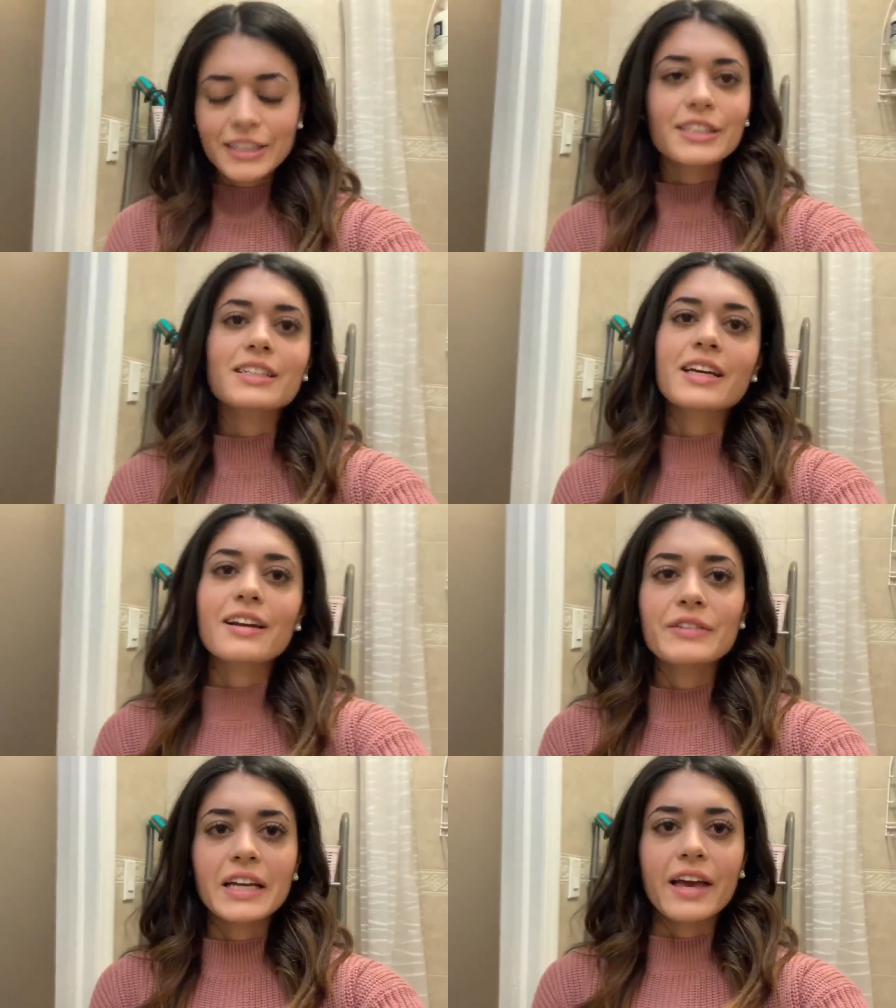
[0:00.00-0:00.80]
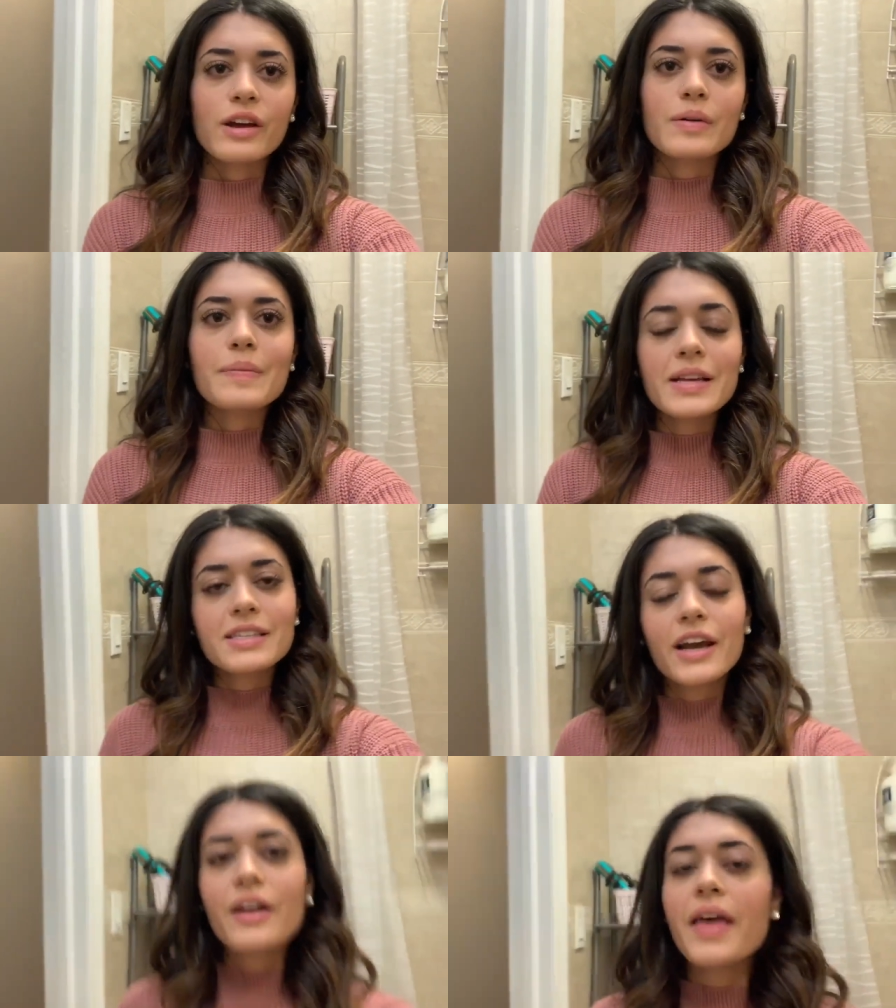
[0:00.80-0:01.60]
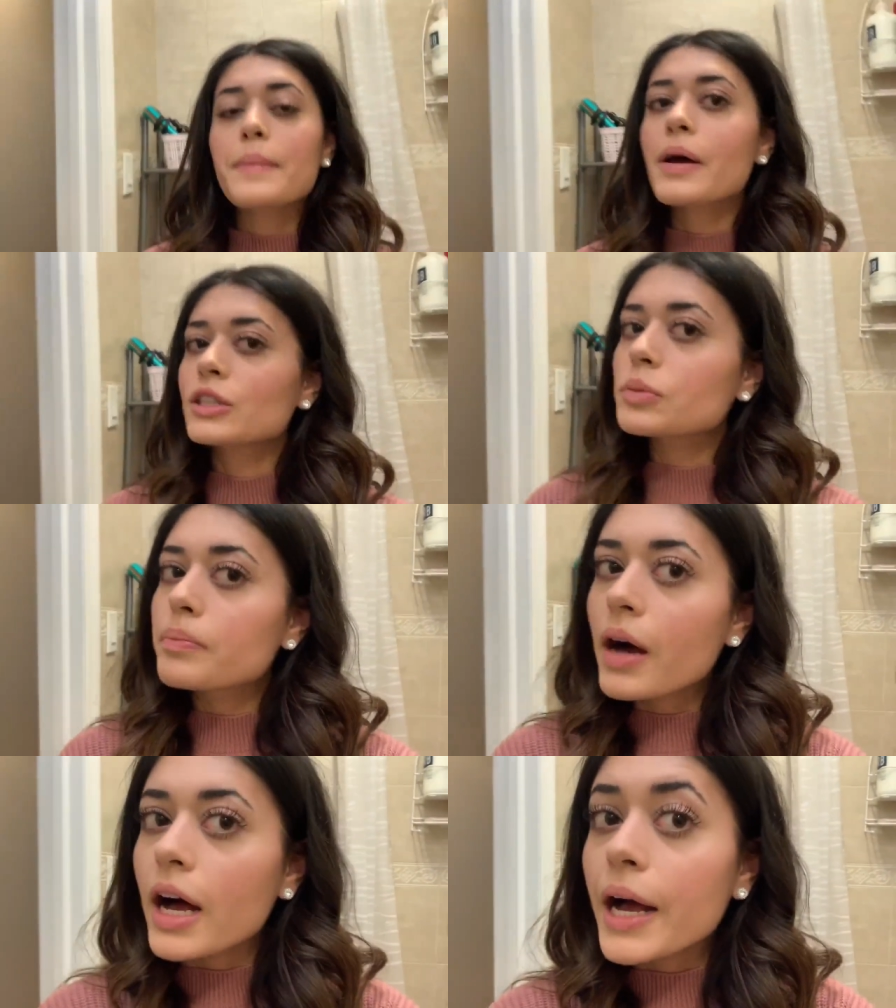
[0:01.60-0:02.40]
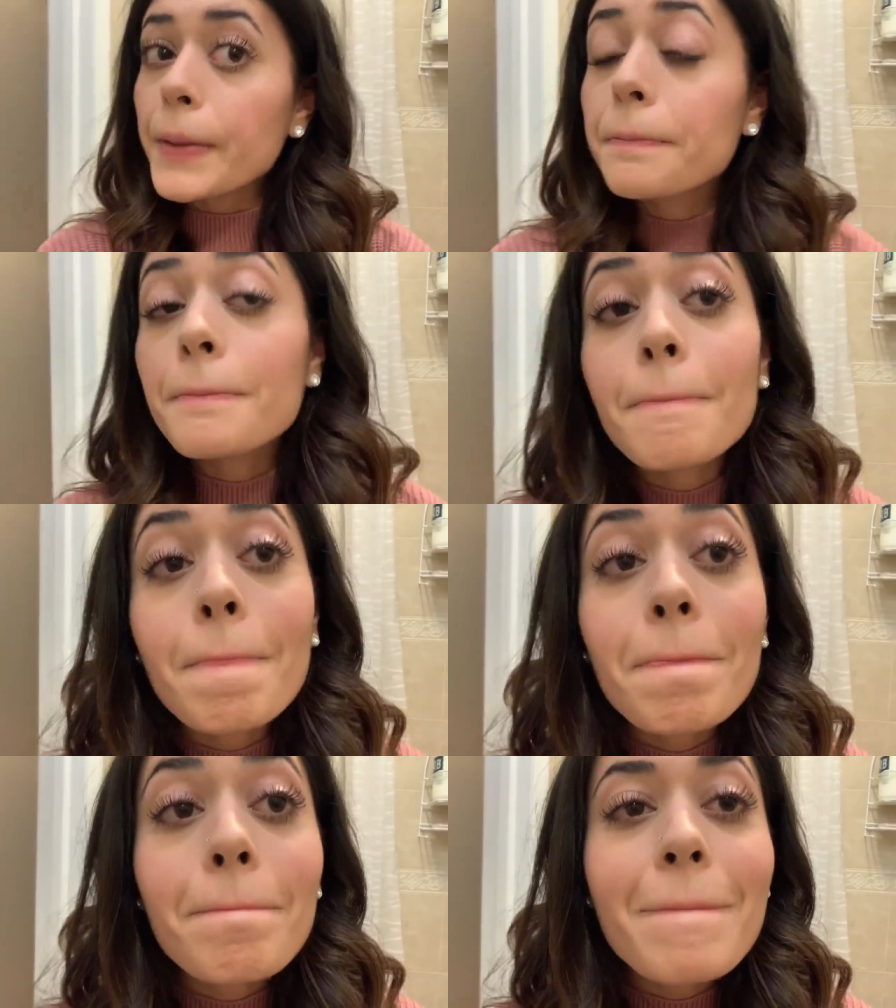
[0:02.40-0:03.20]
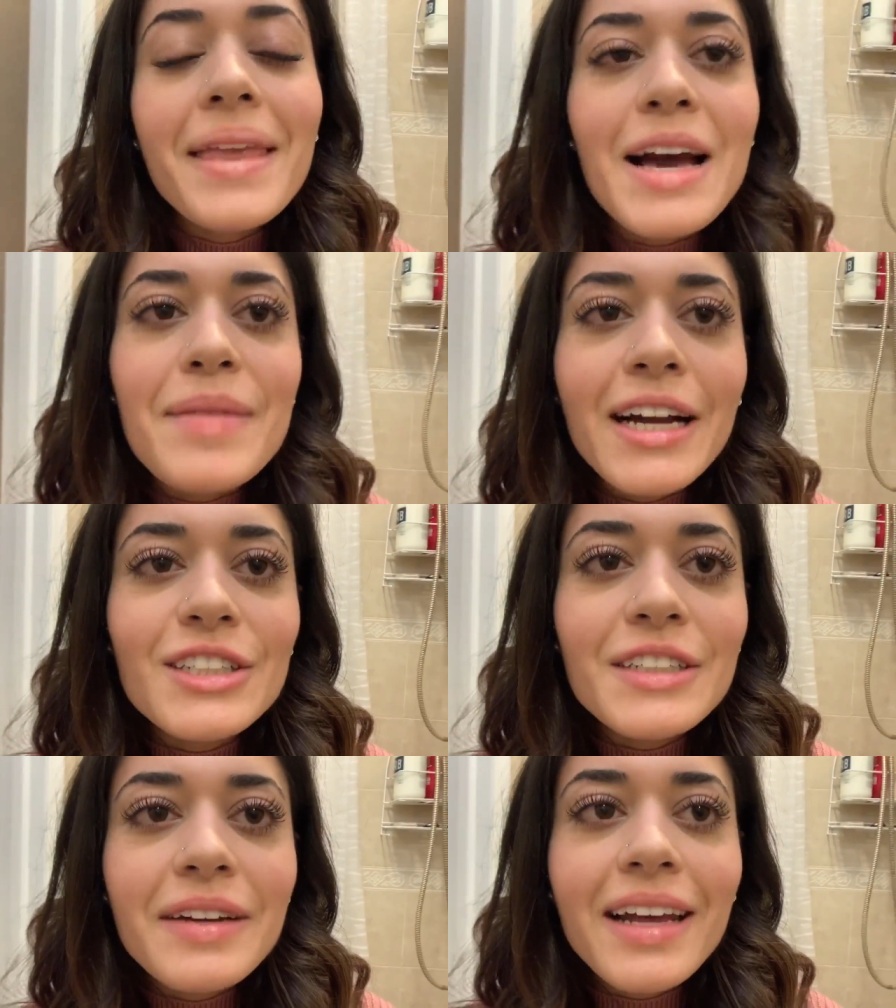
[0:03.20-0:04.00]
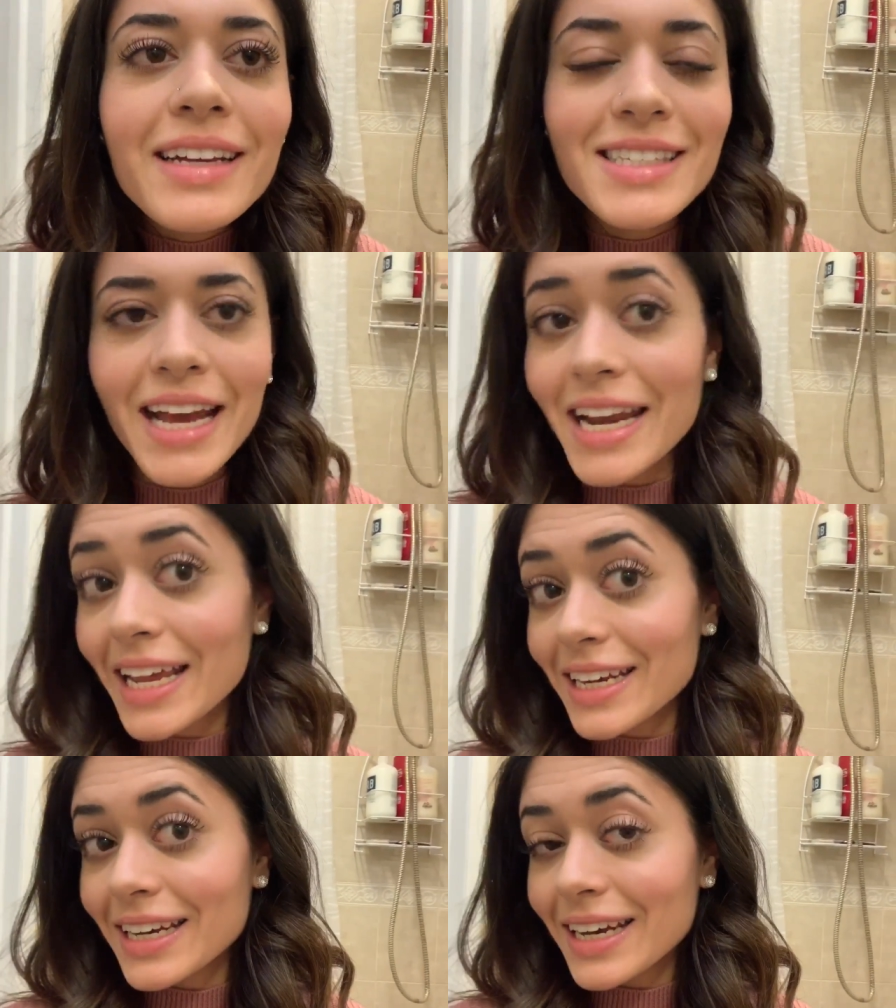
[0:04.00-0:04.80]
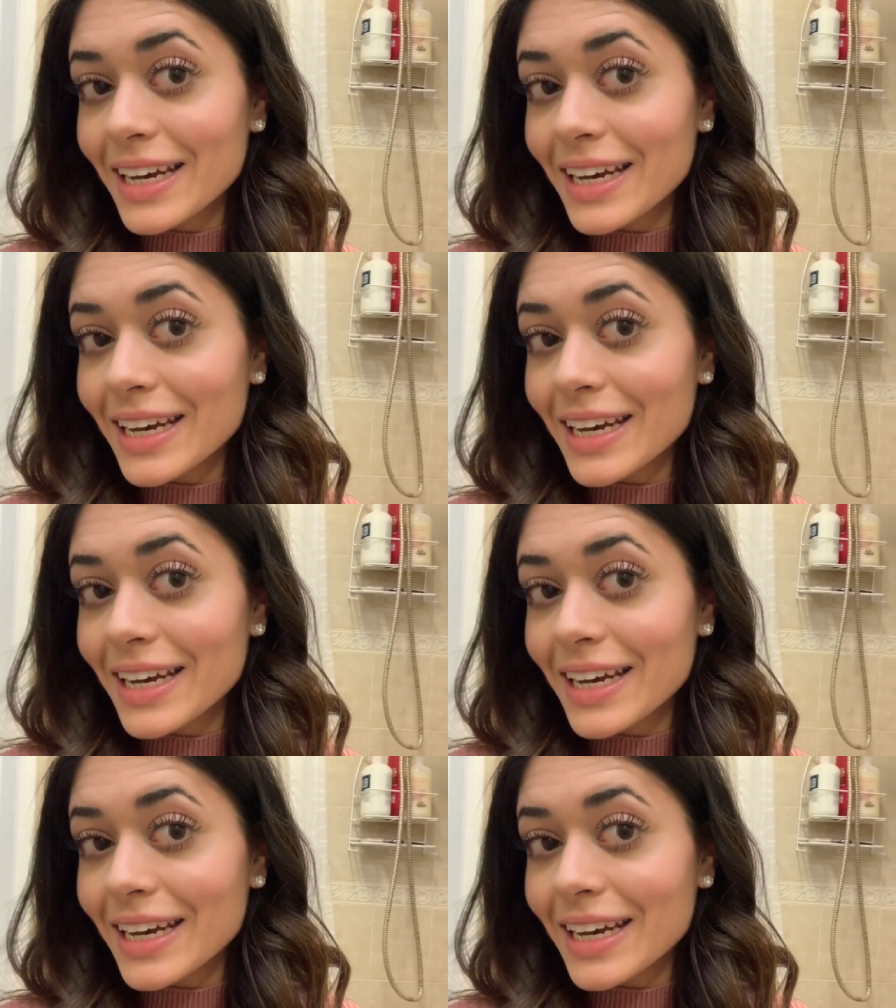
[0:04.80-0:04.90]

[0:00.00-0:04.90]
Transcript: Just because I didn't really care about mascara that much, but I'm actually really excited.